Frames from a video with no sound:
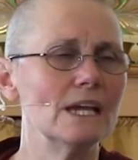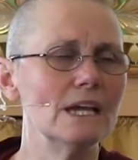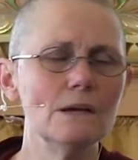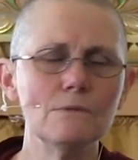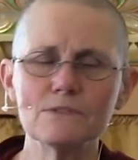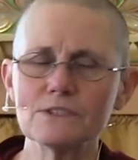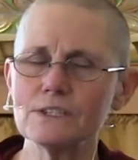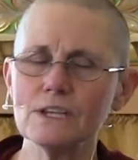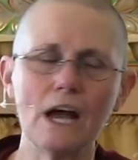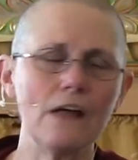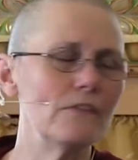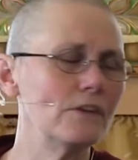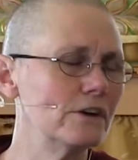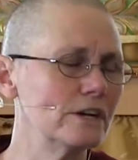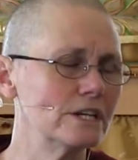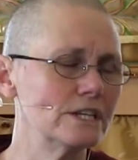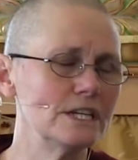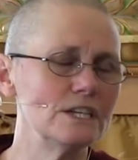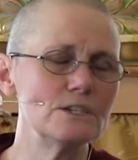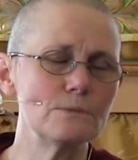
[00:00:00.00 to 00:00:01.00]
He was not there
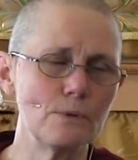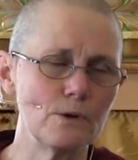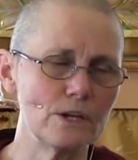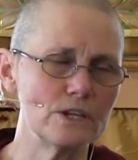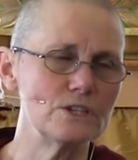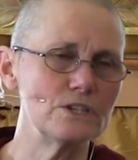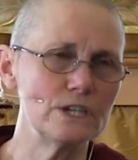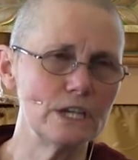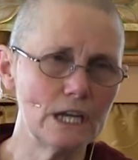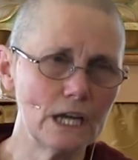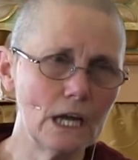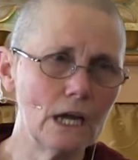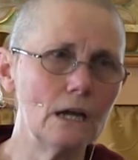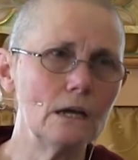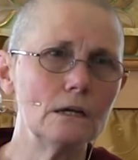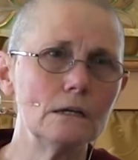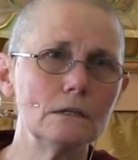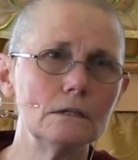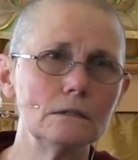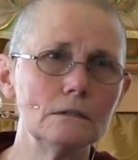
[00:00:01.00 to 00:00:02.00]
to teach bodhicitta.
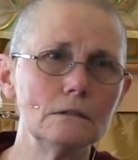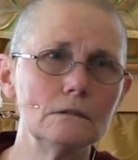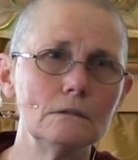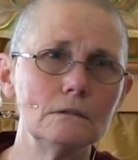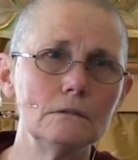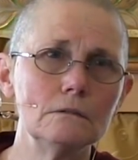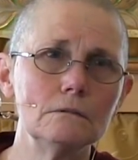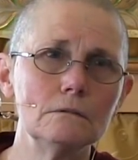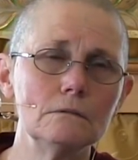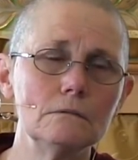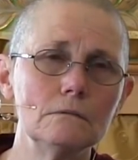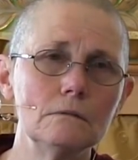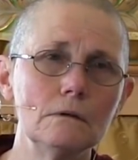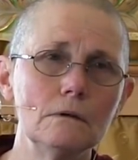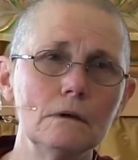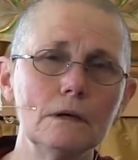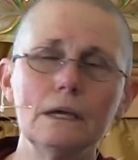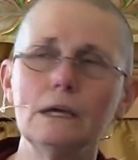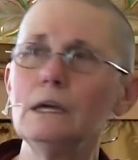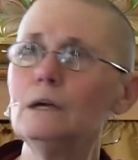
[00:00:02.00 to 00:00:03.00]

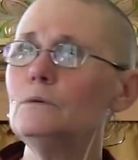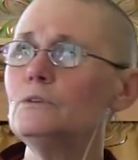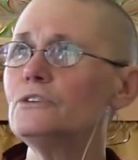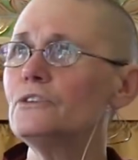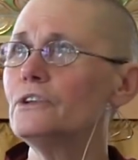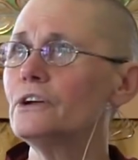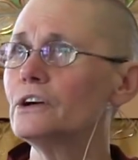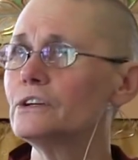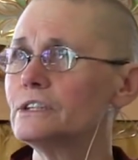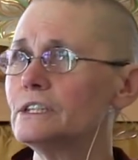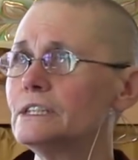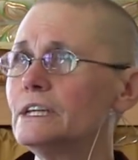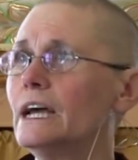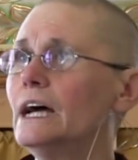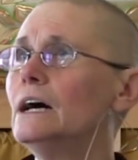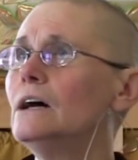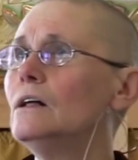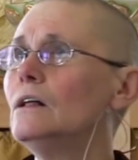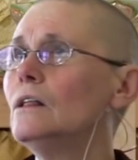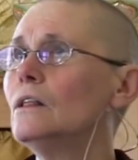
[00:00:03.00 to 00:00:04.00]
He was there to
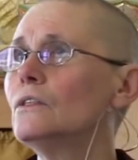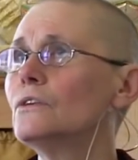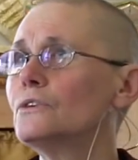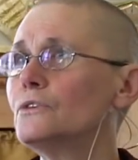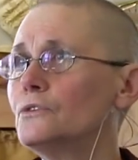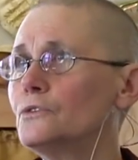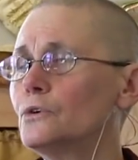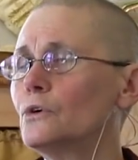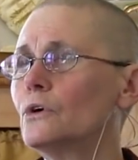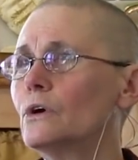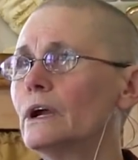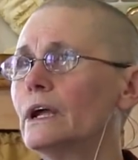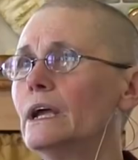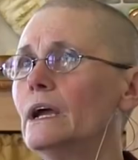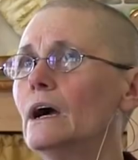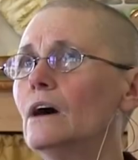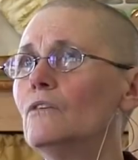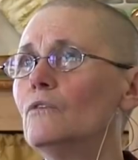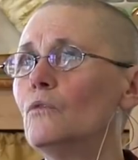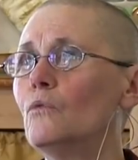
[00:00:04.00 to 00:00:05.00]
tell the
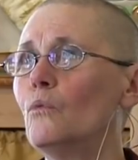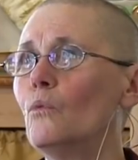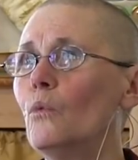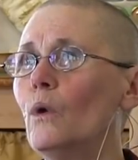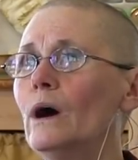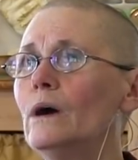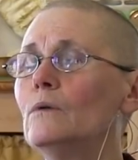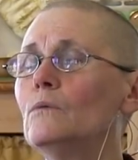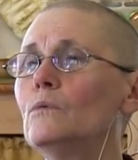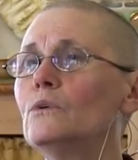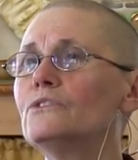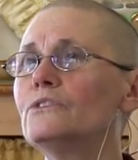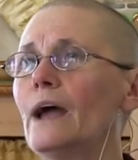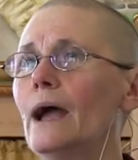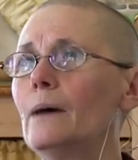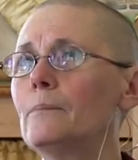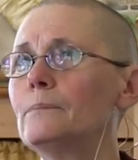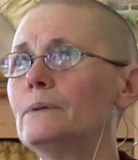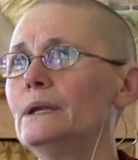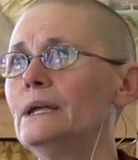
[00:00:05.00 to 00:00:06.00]
story of what was
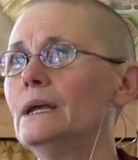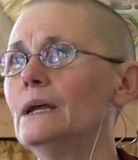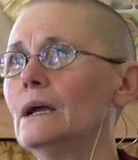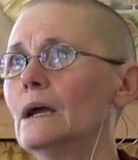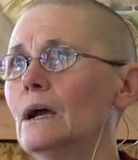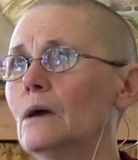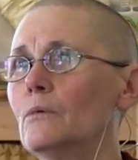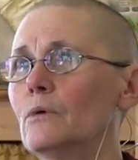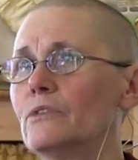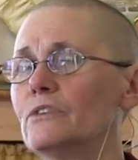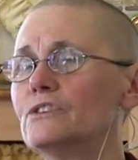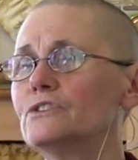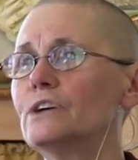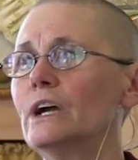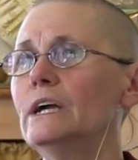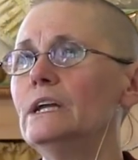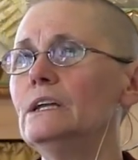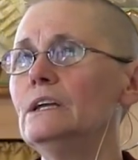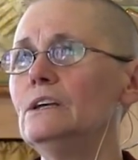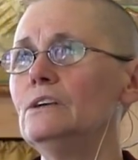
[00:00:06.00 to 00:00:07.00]
happening with the
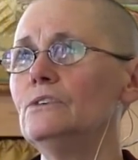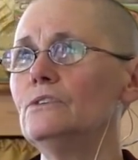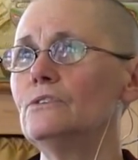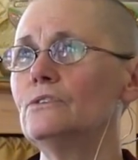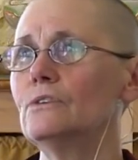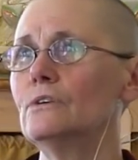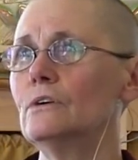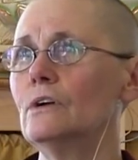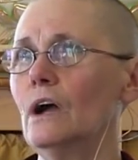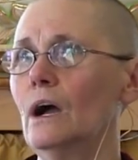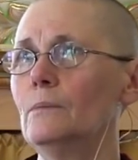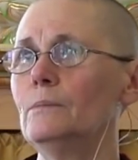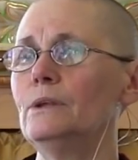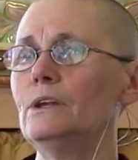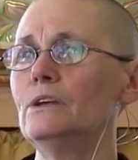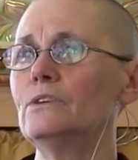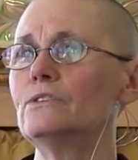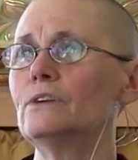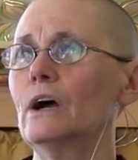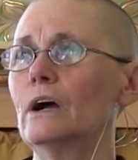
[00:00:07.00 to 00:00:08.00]
Chinese
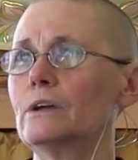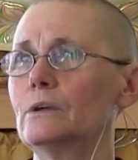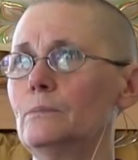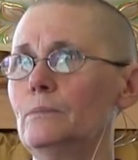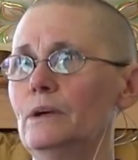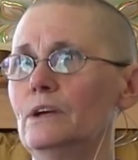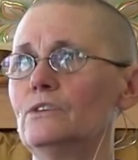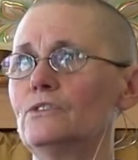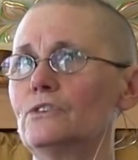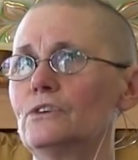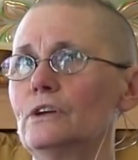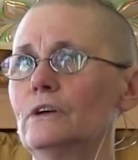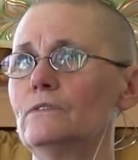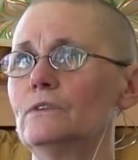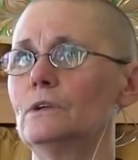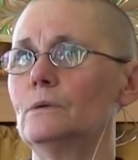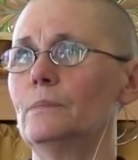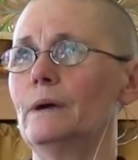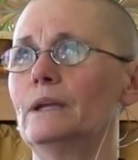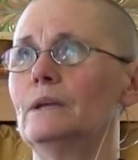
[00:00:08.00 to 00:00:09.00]
communist occupation of
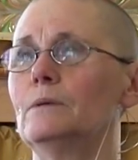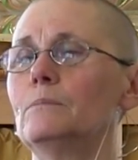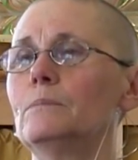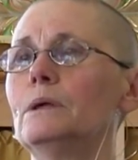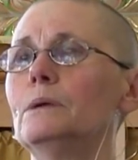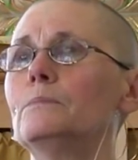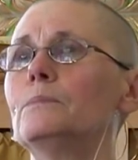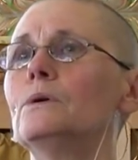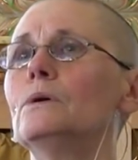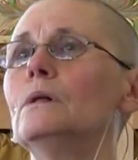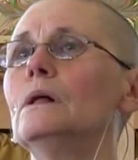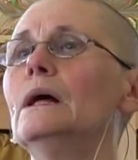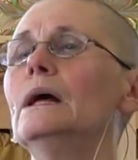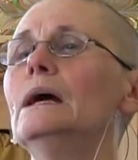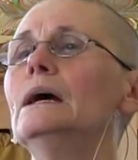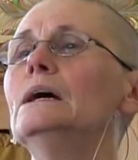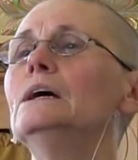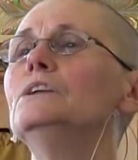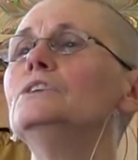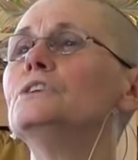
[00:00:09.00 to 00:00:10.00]
the Tibetan people,
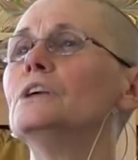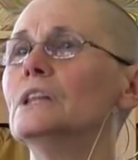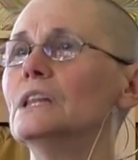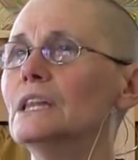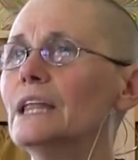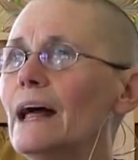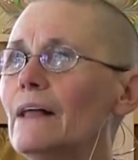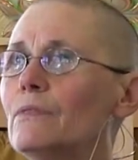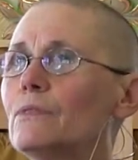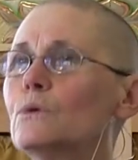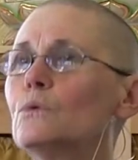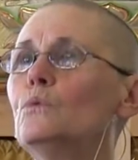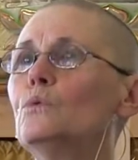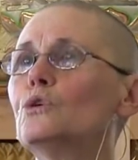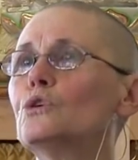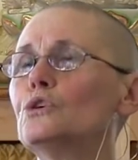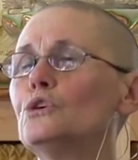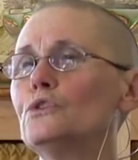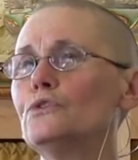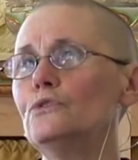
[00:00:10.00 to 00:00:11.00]
to let the
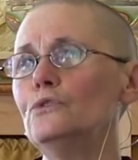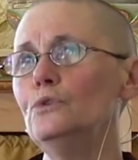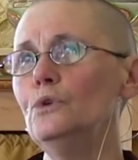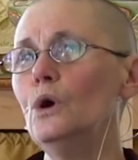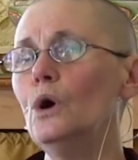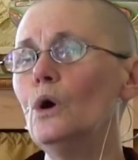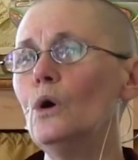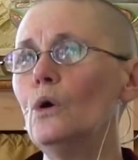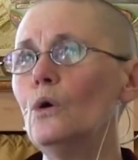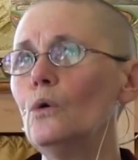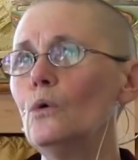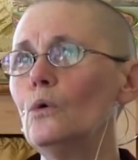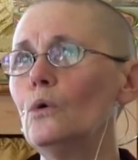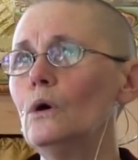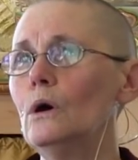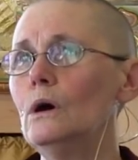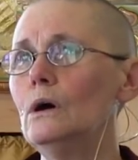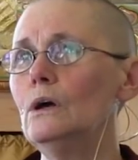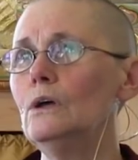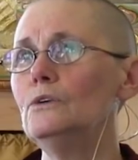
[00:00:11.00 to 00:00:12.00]
world know
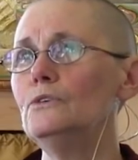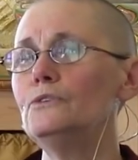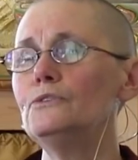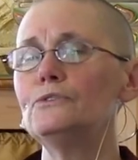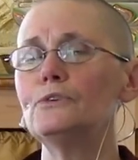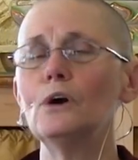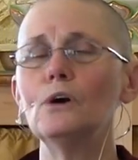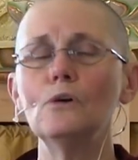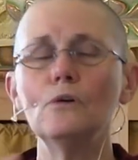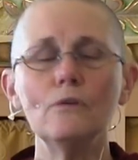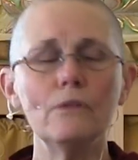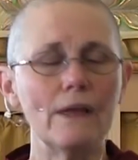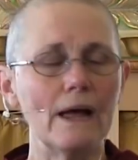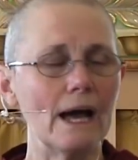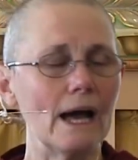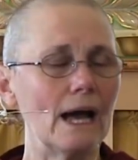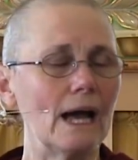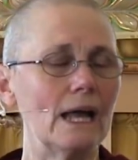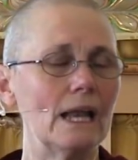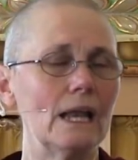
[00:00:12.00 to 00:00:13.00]
so
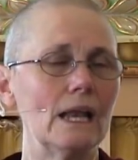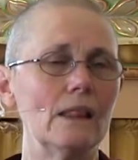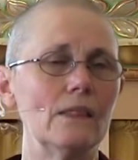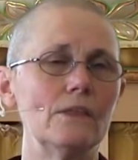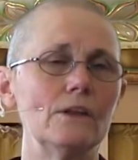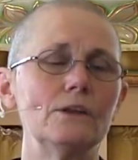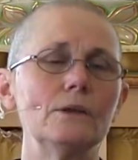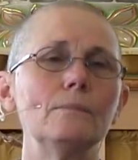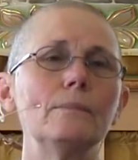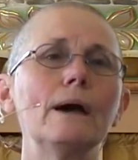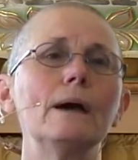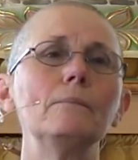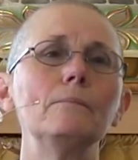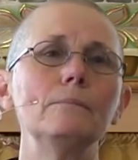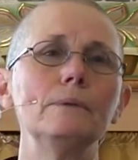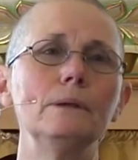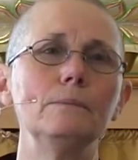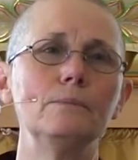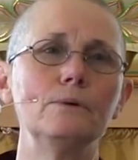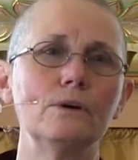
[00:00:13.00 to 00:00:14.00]
that the
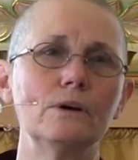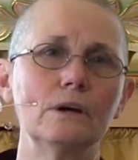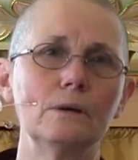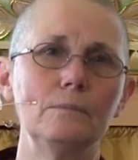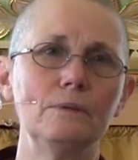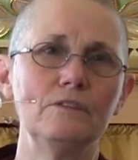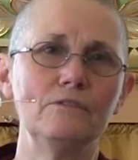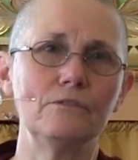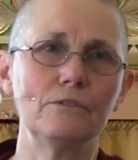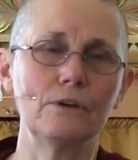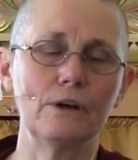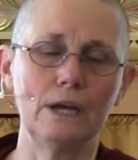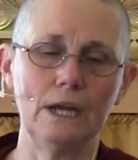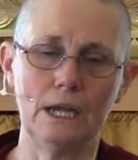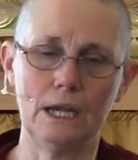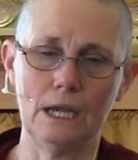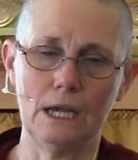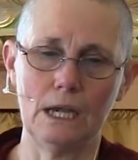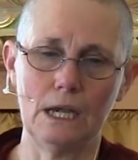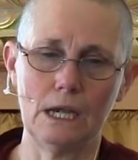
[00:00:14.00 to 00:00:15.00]
Tibetan people could be
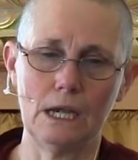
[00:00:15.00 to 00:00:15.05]
freed.